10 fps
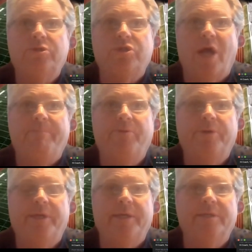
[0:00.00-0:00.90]
shot
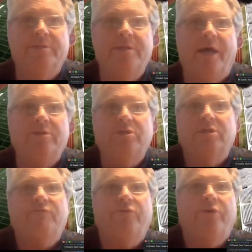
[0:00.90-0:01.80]
putting is not
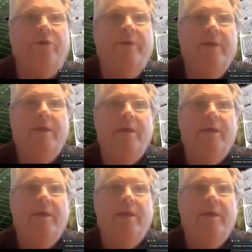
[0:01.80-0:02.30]
just for